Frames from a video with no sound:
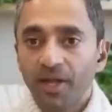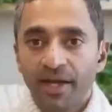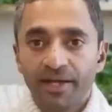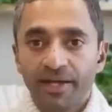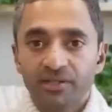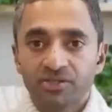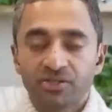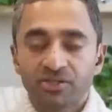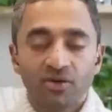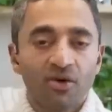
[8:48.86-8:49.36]

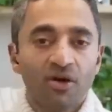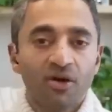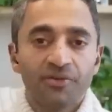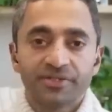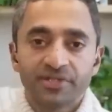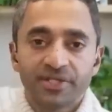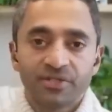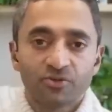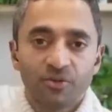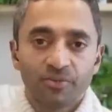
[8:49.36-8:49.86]
lines to all the
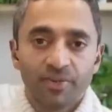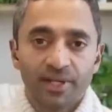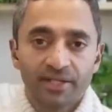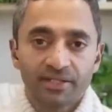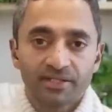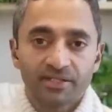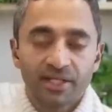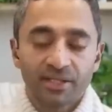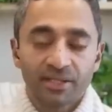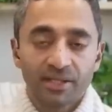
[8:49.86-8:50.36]
central
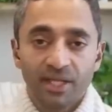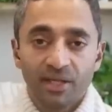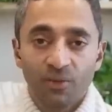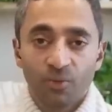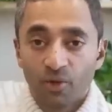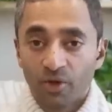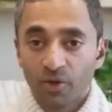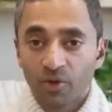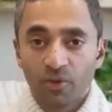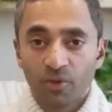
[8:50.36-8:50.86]
banks that they
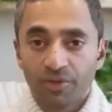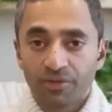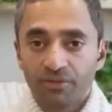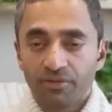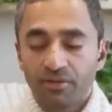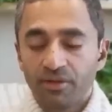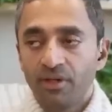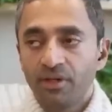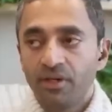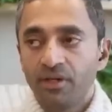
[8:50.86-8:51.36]
work with,
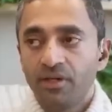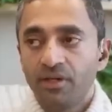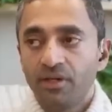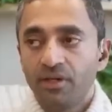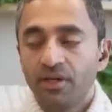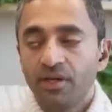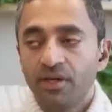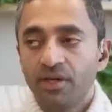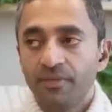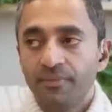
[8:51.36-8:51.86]
eh,
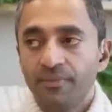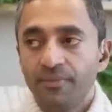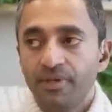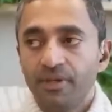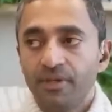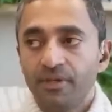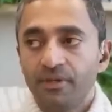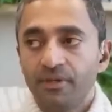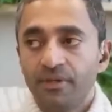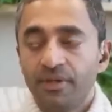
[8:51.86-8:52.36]

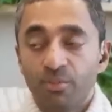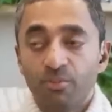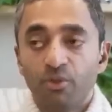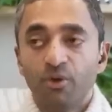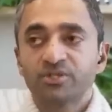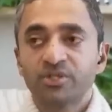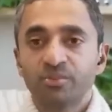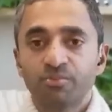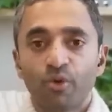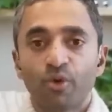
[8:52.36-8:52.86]
their
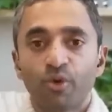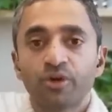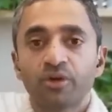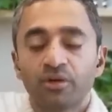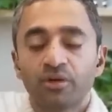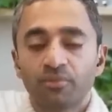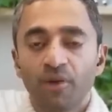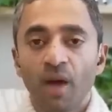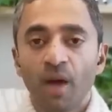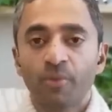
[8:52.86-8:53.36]
most
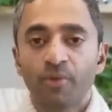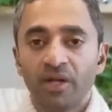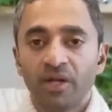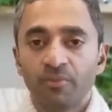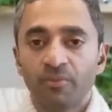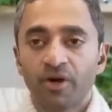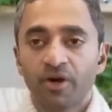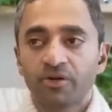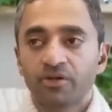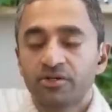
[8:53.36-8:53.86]
important operating
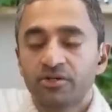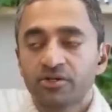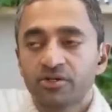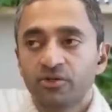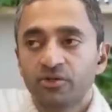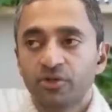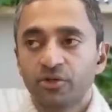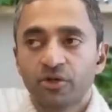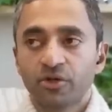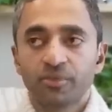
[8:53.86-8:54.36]
partners, so
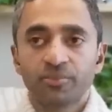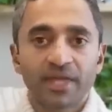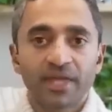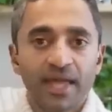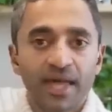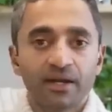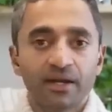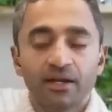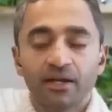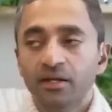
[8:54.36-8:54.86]
Europe,
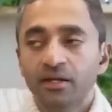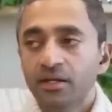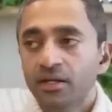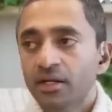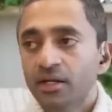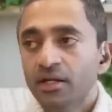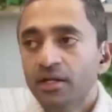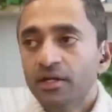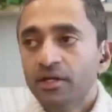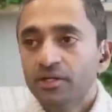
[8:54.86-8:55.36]
Canada,
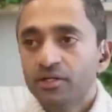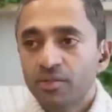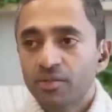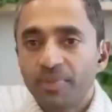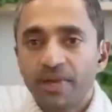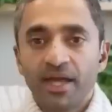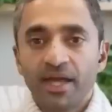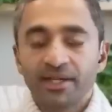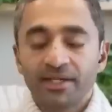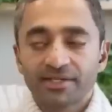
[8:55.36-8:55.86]

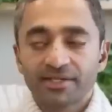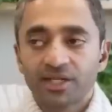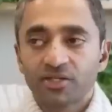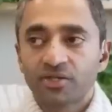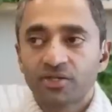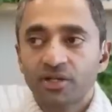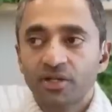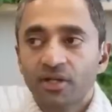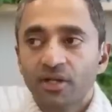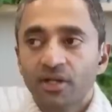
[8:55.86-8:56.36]
Japan,
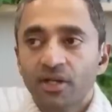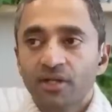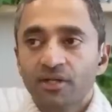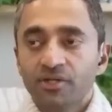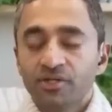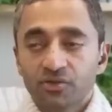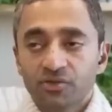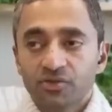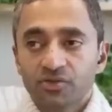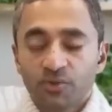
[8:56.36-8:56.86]
etc.,
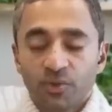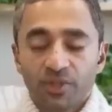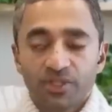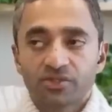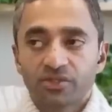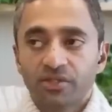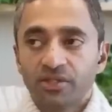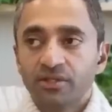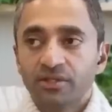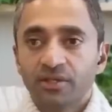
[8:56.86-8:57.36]

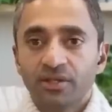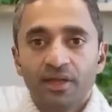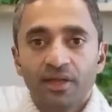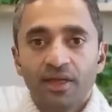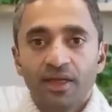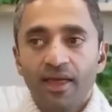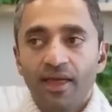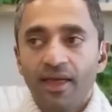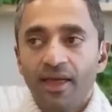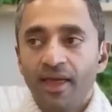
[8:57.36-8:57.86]
Switzerland,
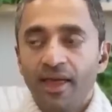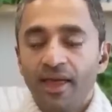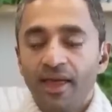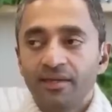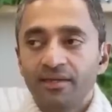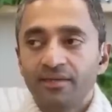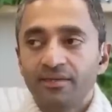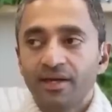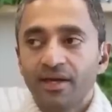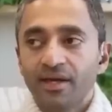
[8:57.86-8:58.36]

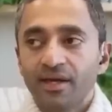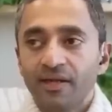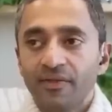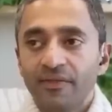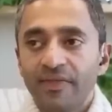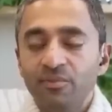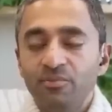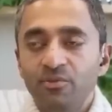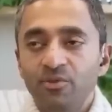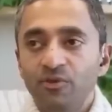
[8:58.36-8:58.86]
and
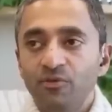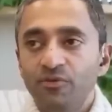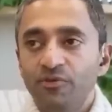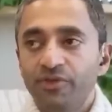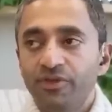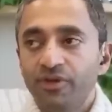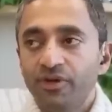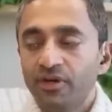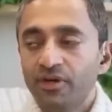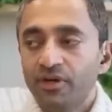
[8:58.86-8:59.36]
they moved
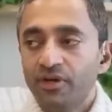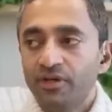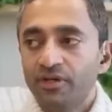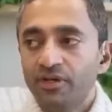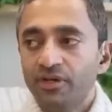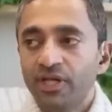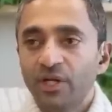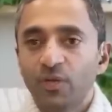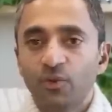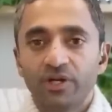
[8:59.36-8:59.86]
the
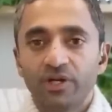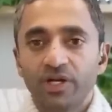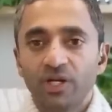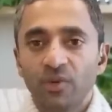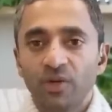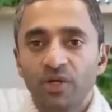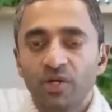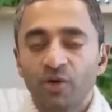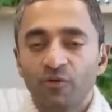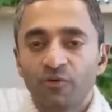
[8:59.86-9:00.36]
liquidity
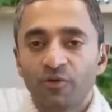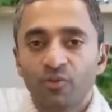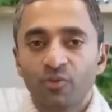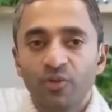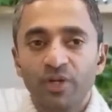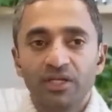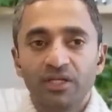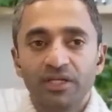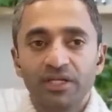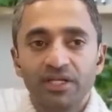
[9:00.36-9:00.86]
window from
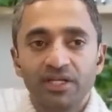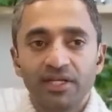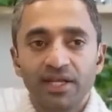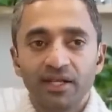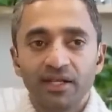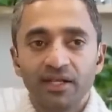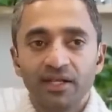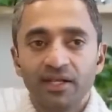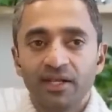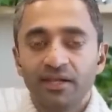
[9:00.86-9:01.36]
weekly to
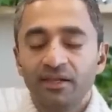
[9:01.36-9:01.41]
daily